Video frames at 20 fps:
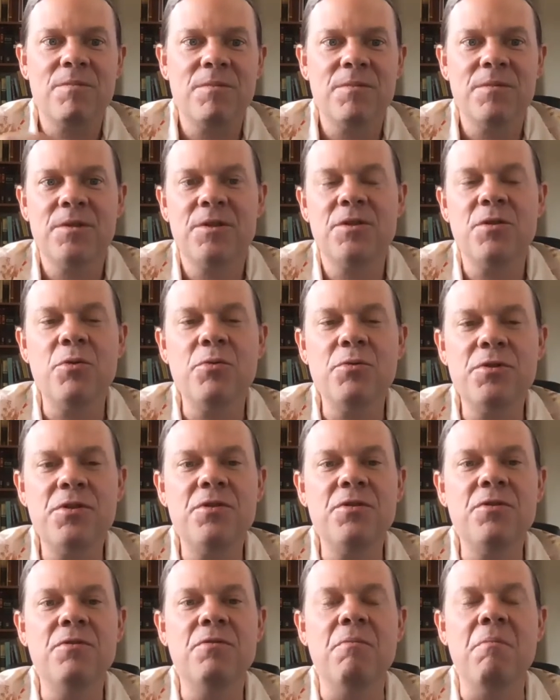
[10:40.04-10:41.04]
So,
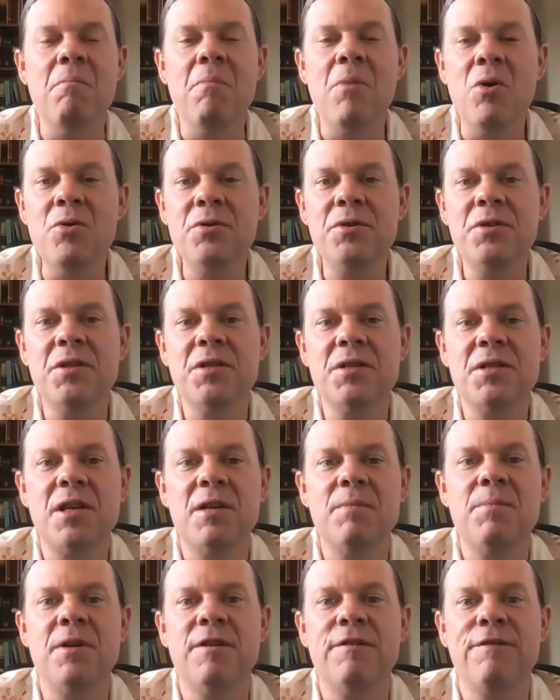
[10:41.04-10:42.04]
too, Moses
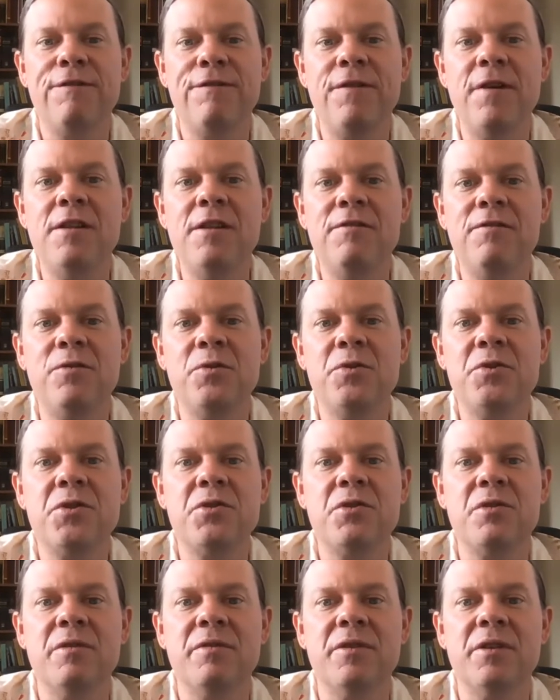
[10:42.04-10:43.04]
had been a faithful
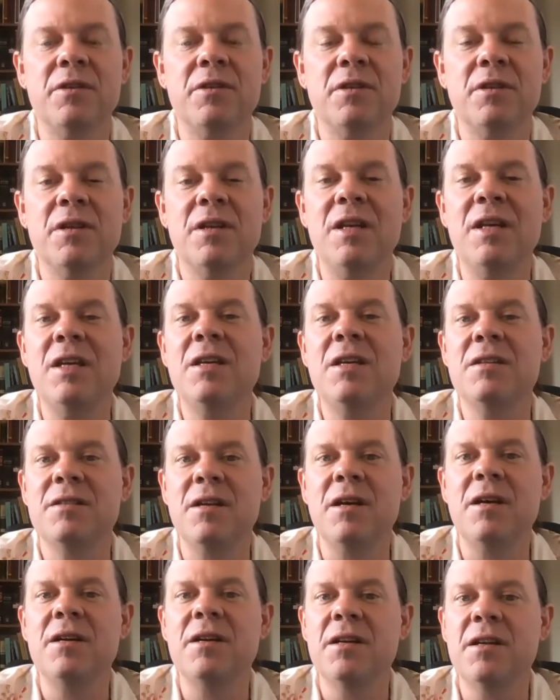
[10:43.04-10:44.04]
servant. He had
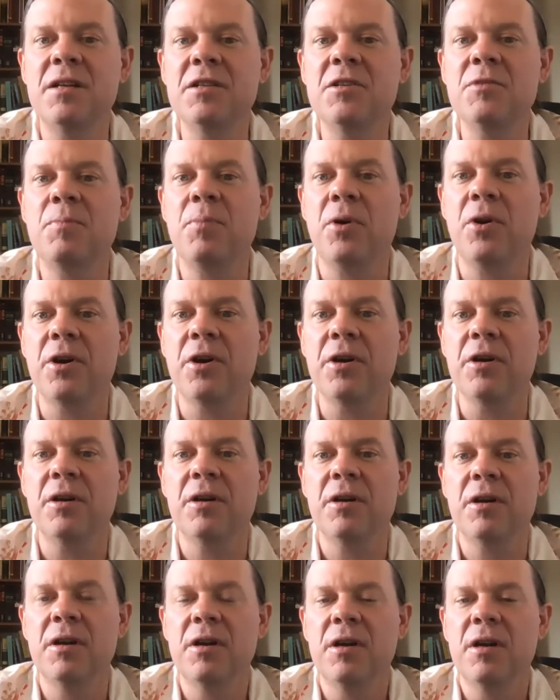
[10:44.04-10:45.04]
done his part
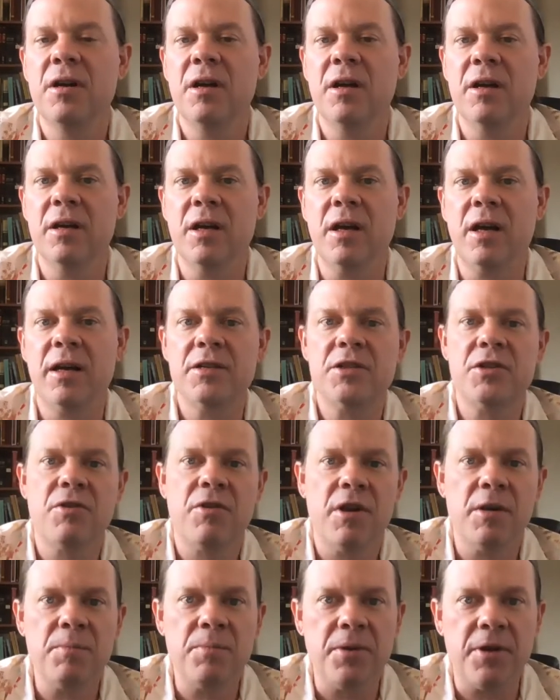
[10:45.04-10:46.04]
in God's
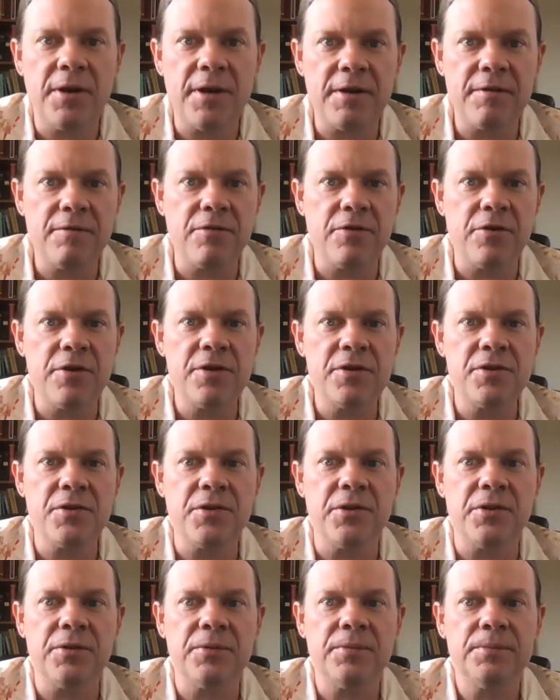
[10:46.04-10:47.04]
great plan for
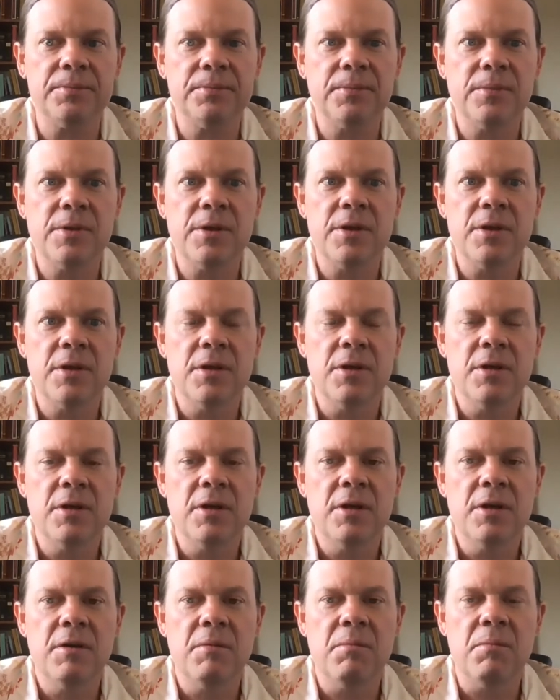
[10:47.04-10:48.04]
Israel.
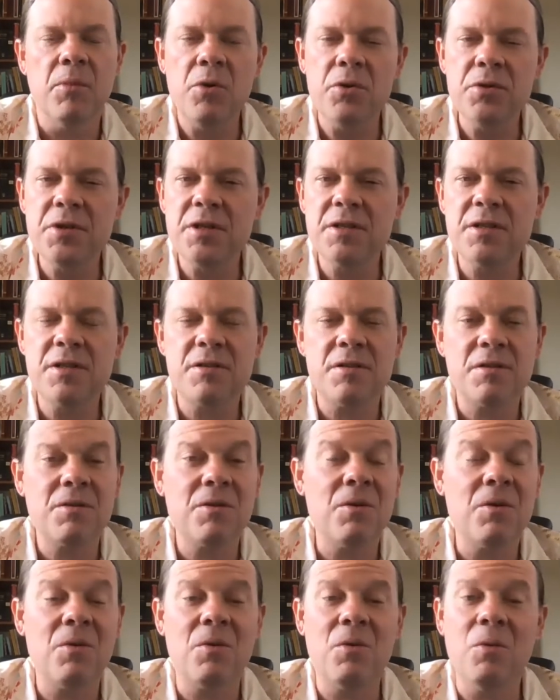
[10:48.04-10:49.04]
Moses
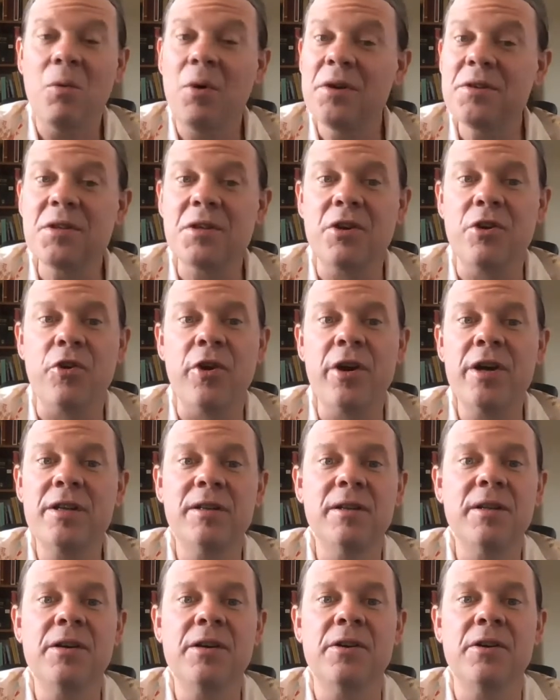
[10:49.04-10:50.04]
was a great
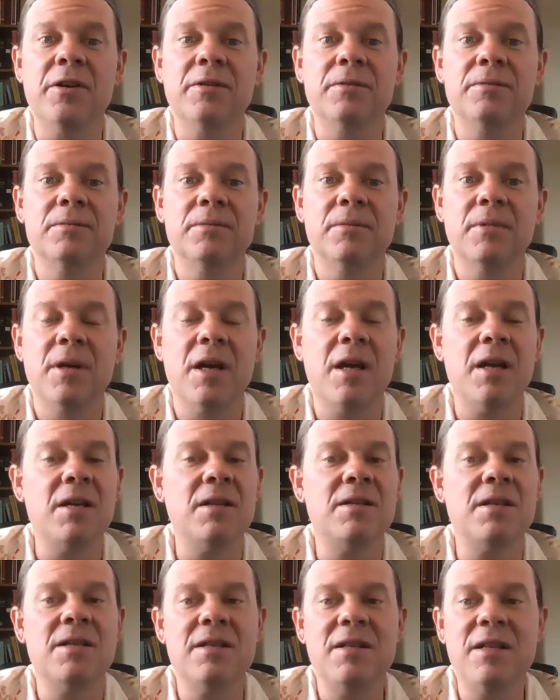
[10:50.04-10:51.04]
leader, and
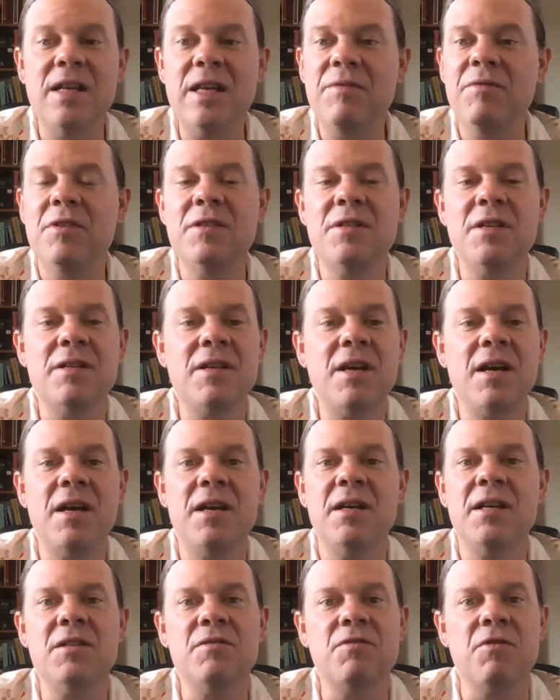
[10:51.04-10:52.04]
to, even today
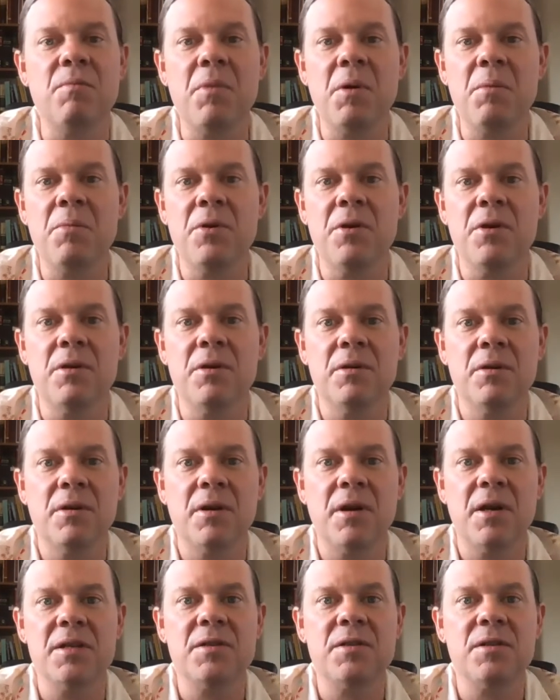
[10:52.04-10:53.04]
he's remembered
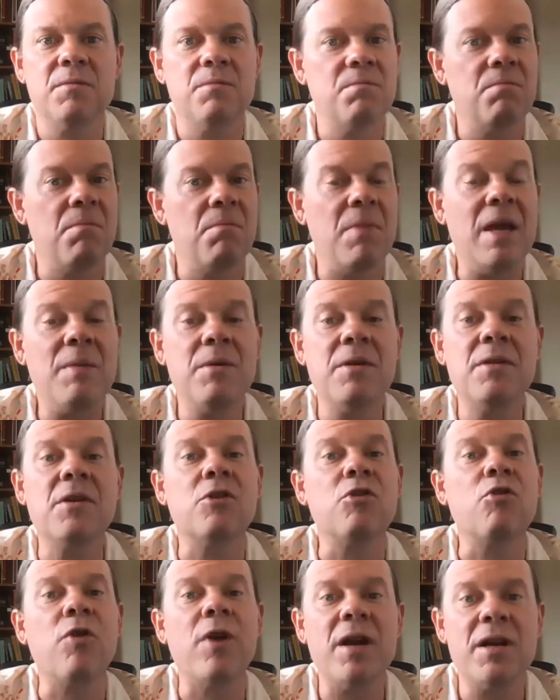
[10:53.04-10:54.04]
as maybe the
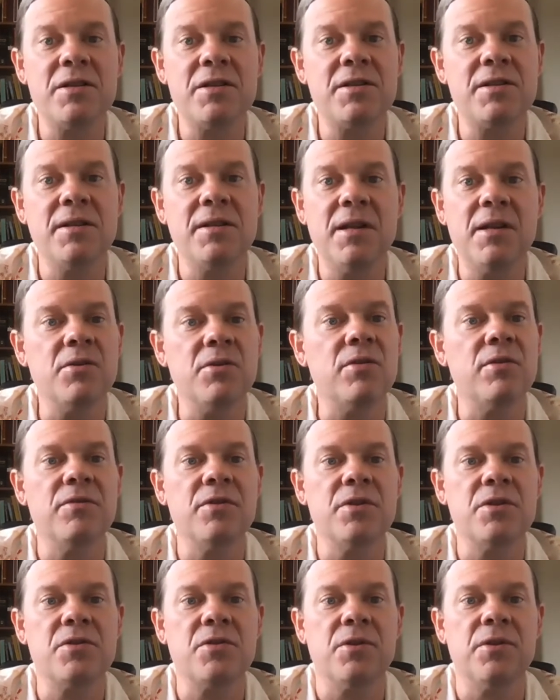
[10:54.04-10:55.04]
greatest leader of
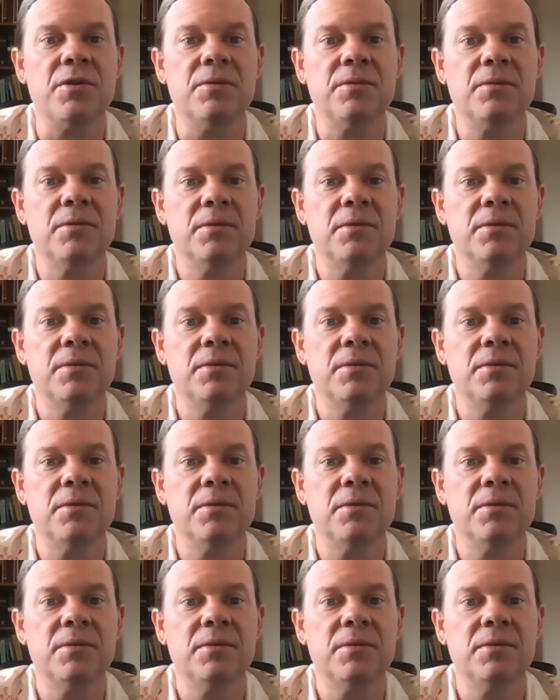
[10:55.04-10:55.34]
Israel.